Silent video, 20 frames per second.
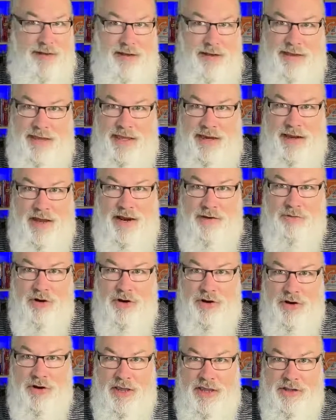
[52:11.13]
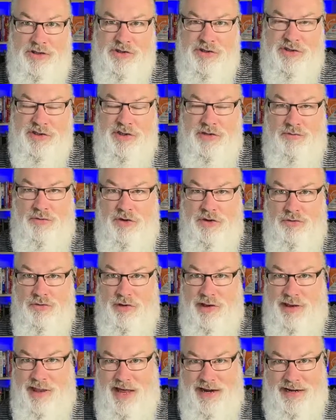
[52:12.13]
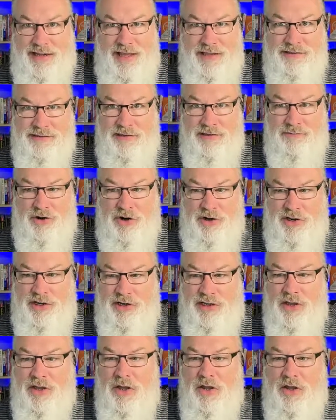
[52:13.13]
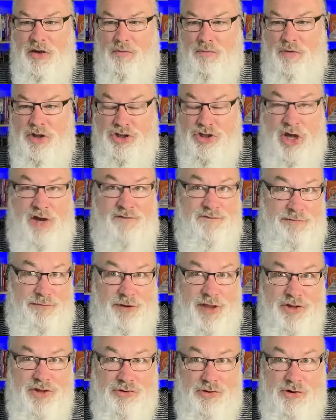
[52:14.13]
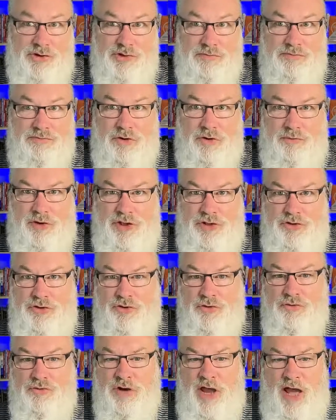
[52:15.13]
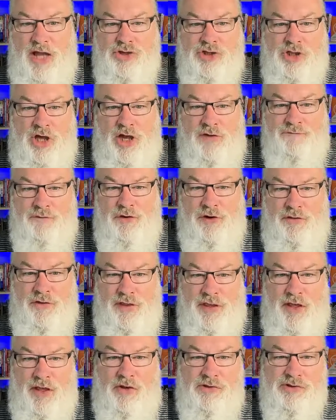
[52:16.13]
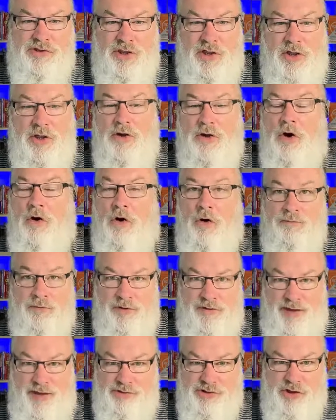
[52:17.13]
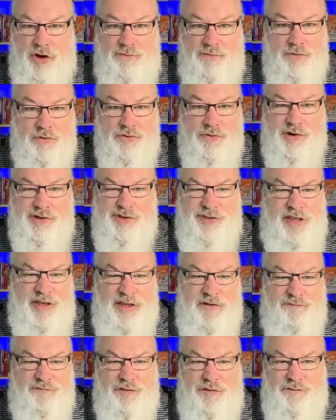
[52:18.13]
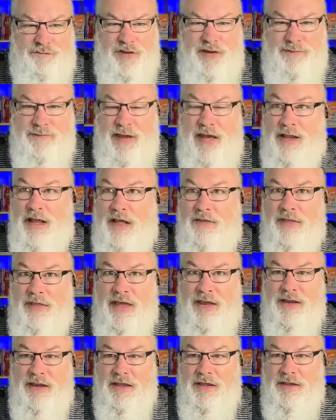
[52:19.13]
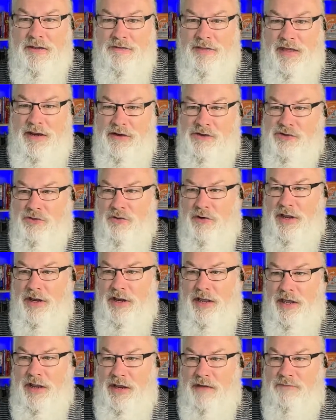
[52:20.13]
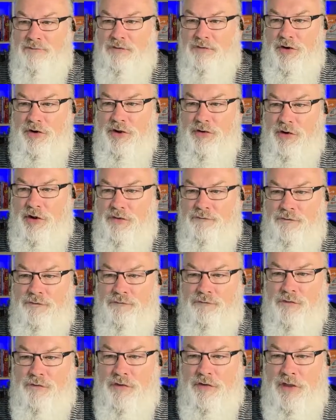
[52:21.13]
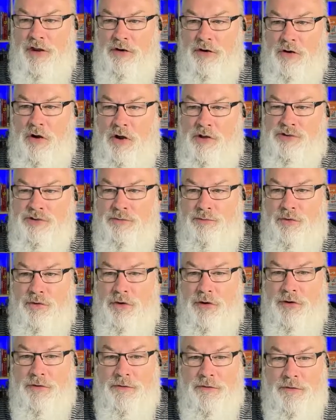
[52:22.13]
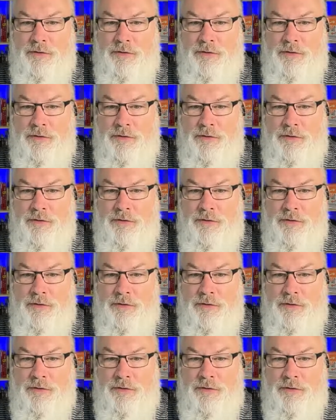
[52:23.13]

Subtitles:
Again, I run an agency. We do a lot of content marketing. We check for plagiarism, but we do not check for anything else. Hopefully that was helpful, Chris. Thank you for the feedback on that. That is great, and I'm very grateful for that across the board.